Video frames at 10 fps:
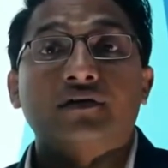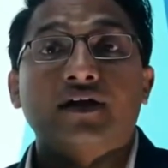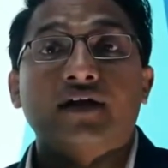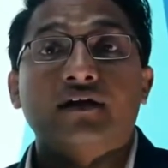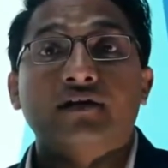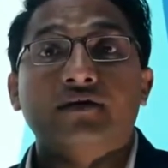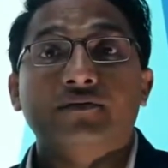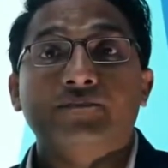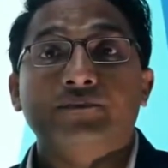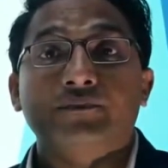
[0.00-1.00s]
then
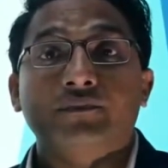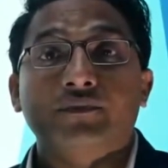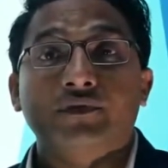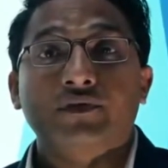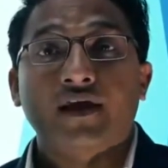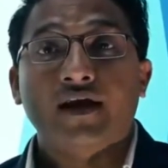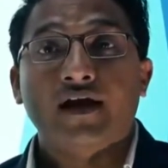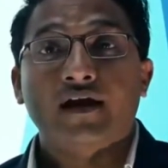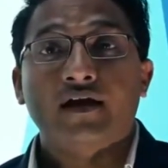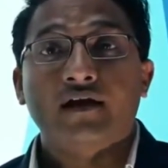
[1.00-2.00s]
there
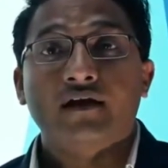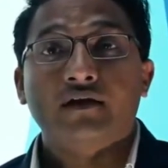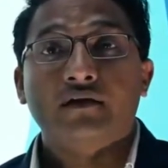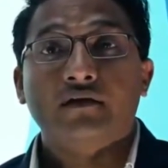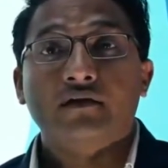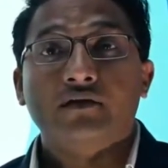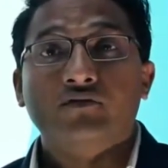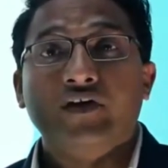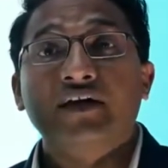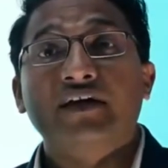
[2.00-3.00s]
are
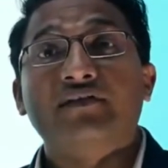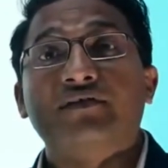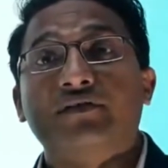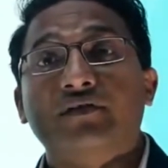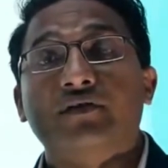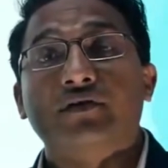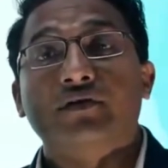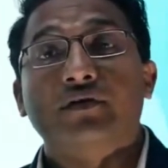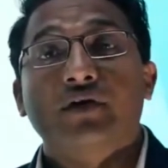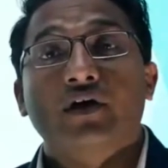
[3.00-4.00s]
various
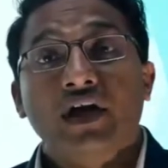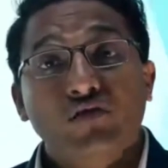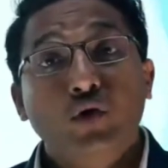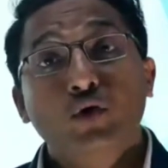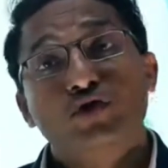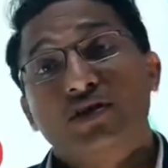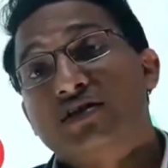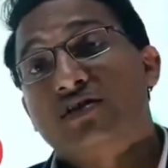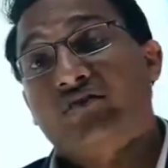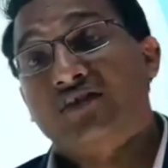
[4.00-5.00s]

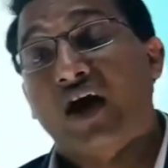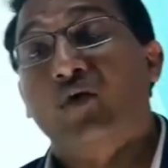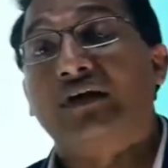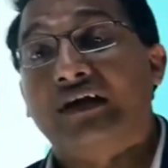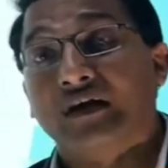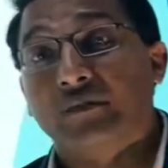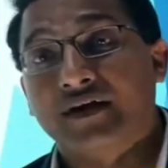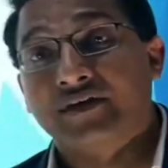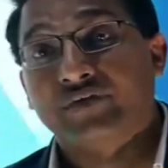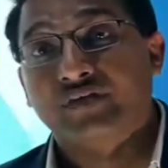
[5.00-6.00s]
evolutions which have taken
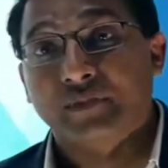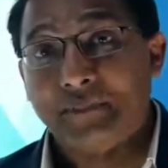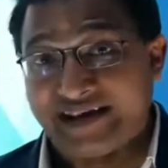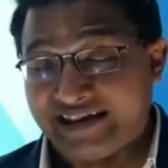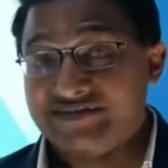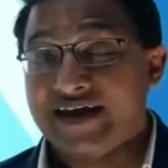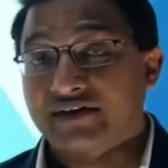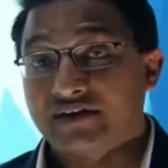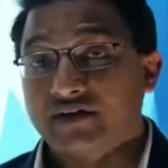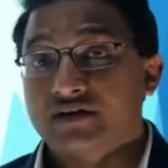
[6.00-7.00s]
place in the banking
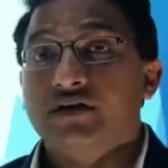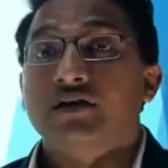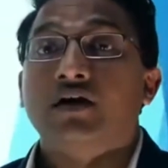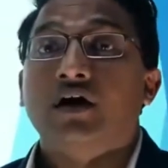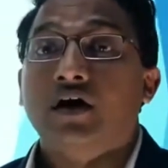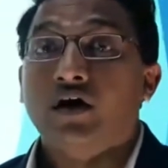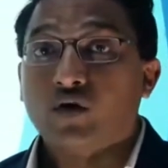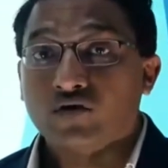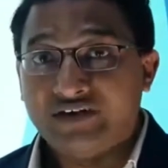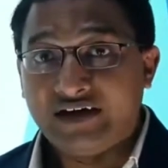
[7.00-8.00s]
sector,
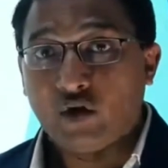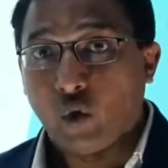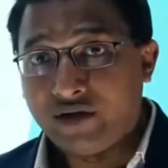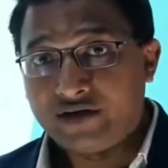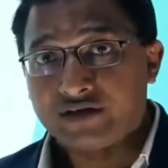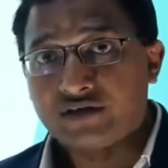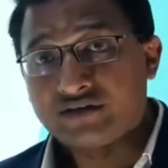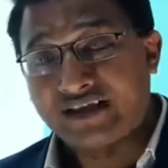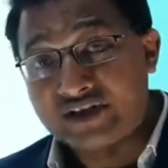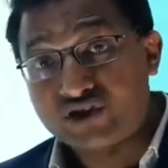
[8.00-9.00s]
or we call it
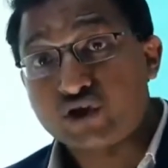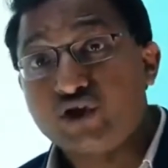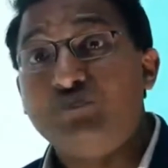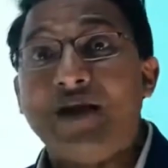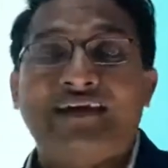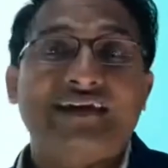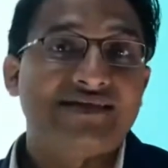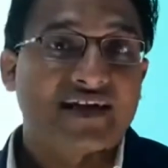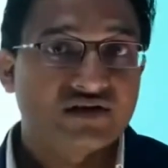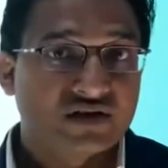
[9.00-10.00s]
the history of banking
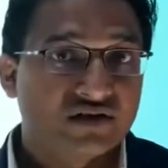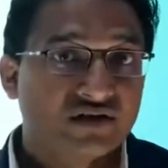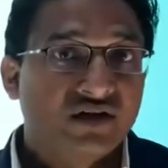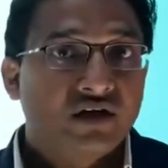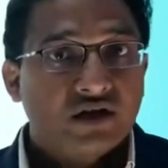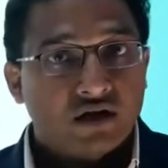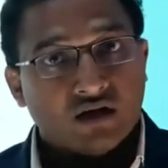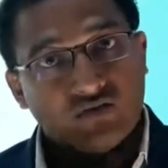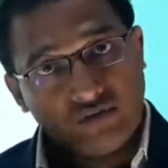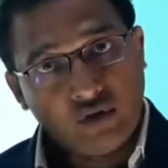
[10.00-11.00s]
sector.
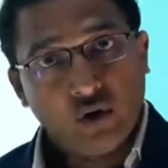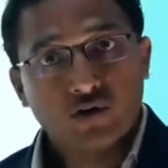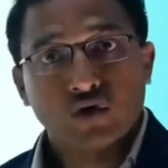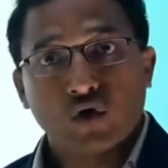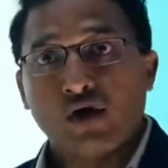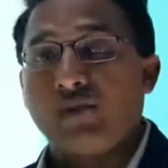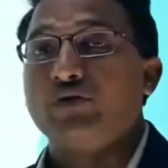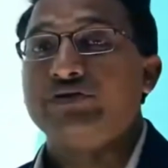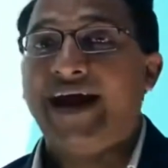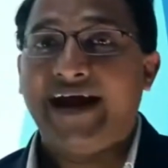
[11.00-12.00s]
We will also talk
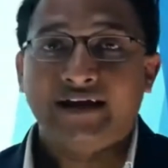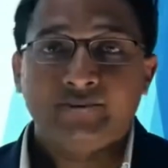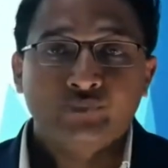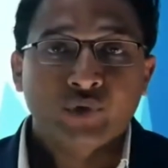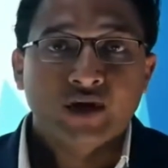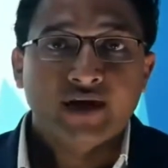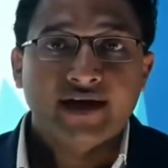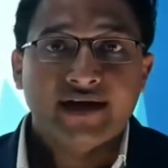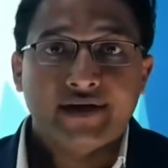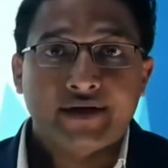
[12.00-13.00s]
about that,
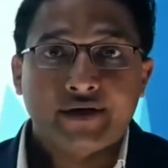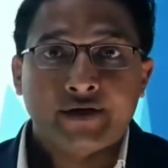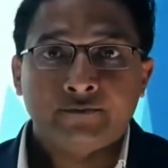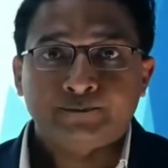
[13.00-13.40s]
and